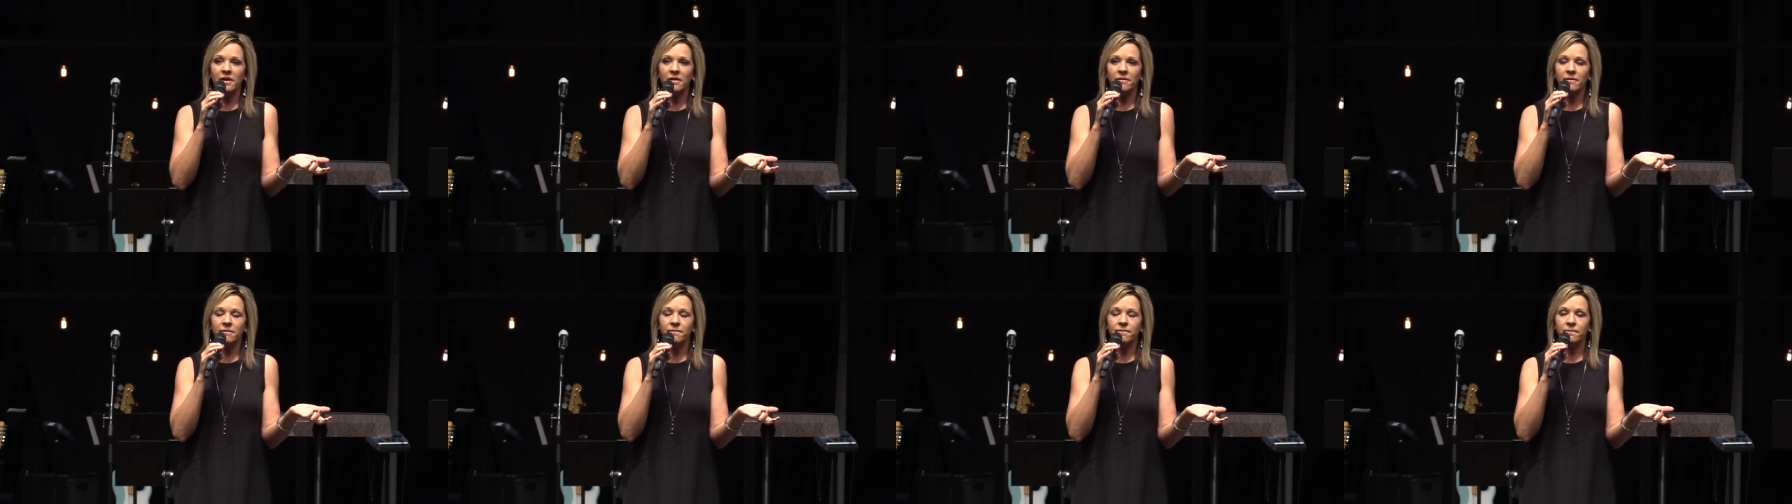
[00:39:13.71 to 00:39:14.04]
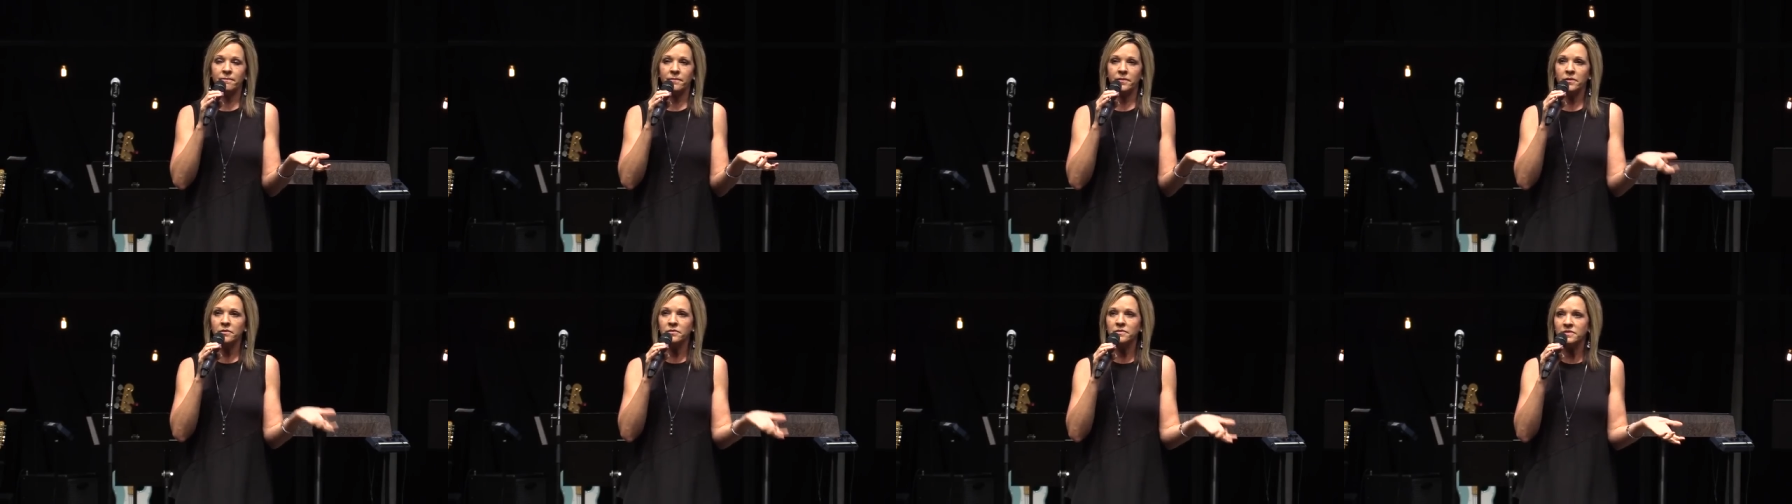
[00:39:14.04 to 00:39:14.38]
a
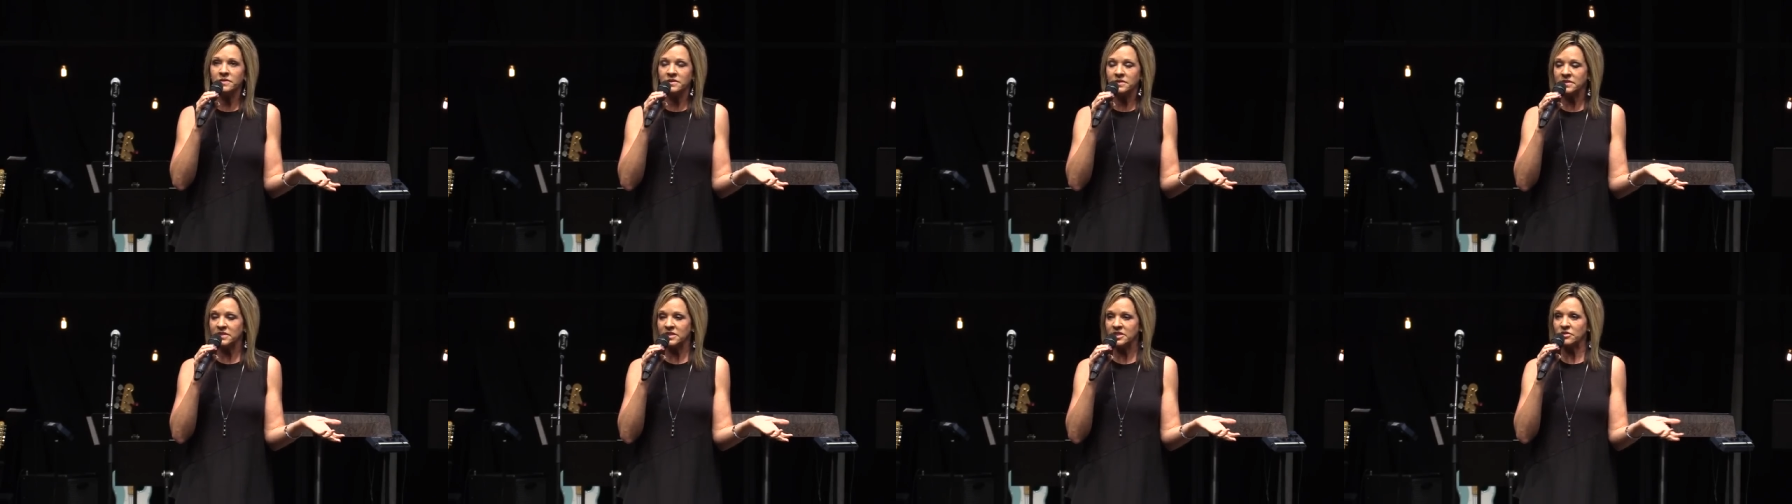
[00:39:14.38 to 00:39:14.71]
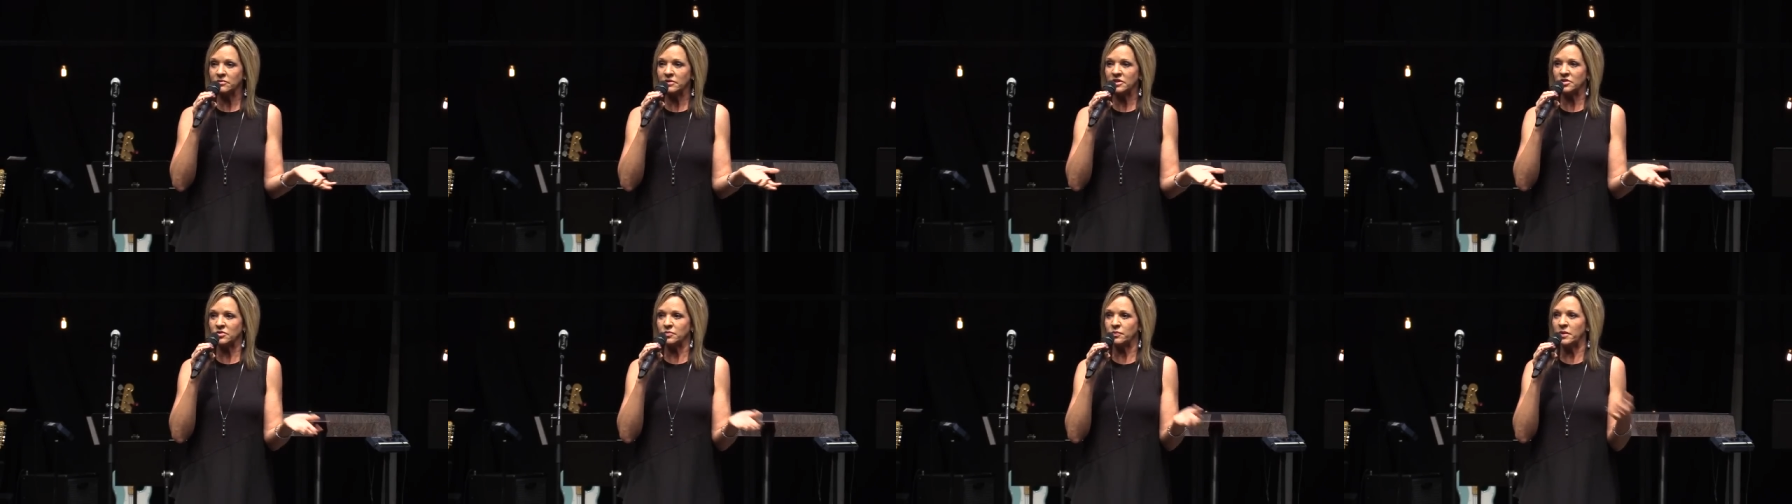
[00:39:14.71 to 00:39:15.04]
few
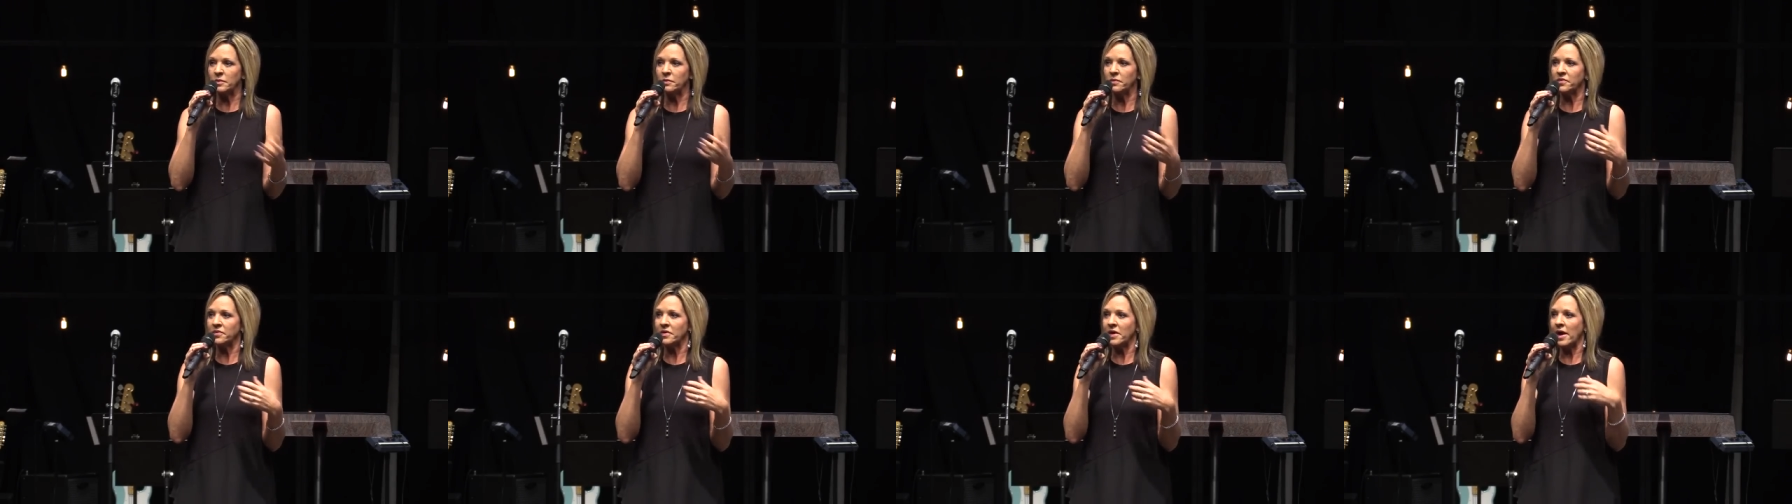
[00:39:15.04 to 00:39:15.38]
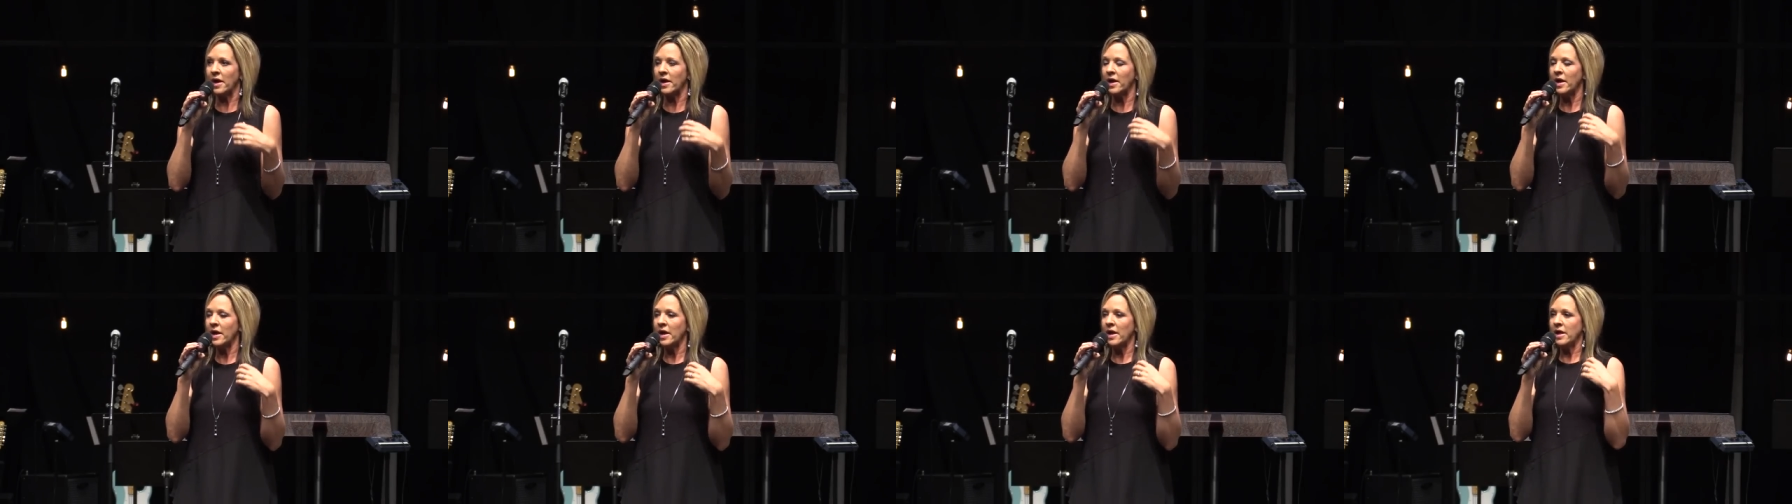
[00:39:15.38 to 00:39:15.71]
situations where people
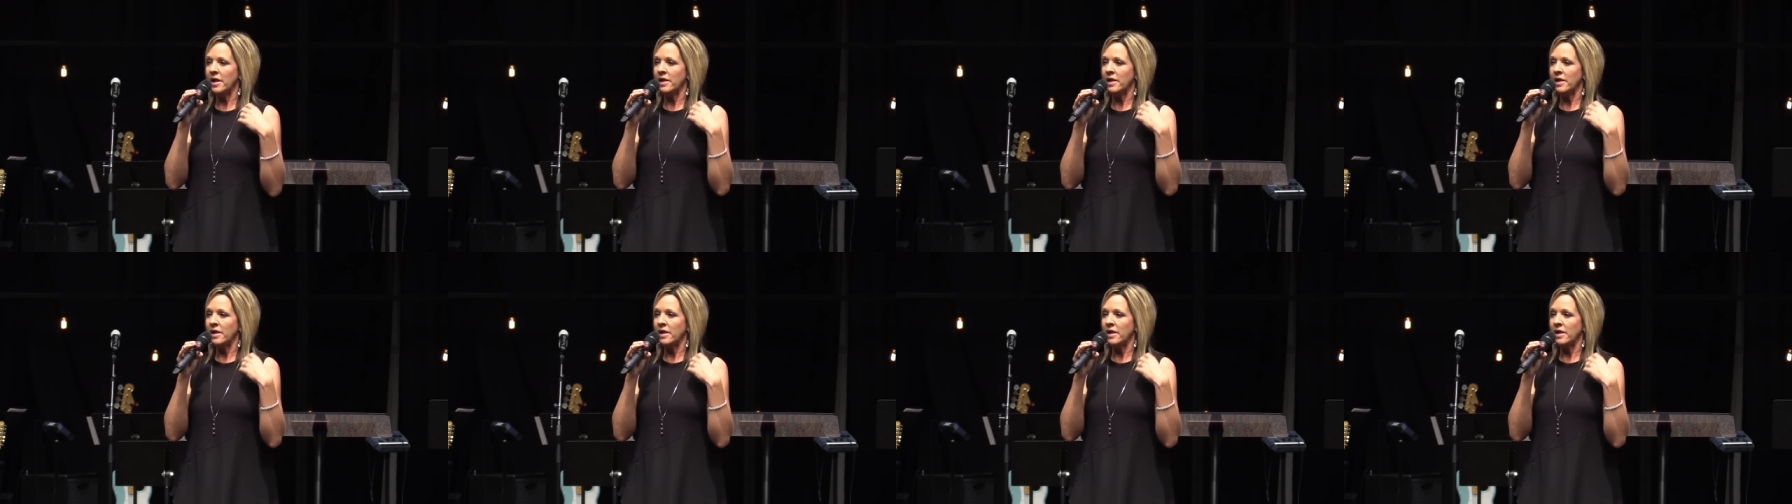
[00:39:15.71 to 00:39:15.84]
thought,